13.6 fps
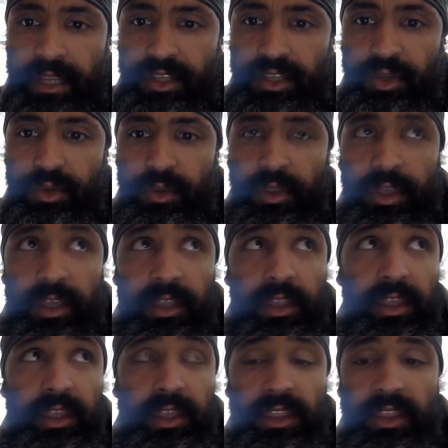to the
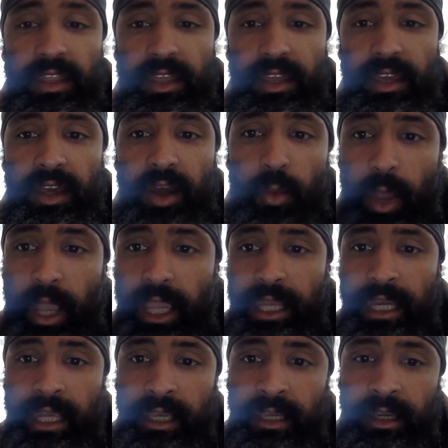
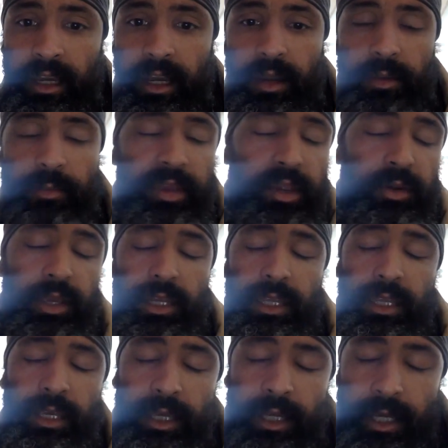awakening period,
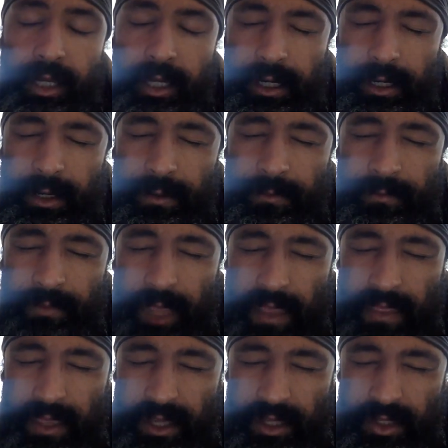
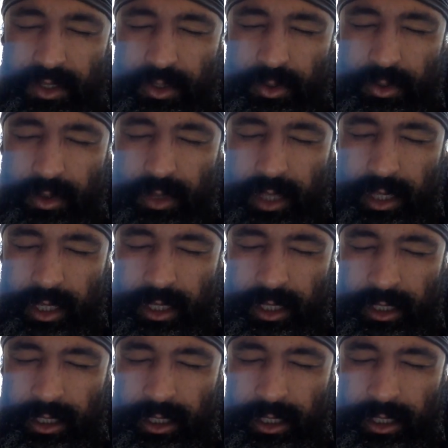and then to the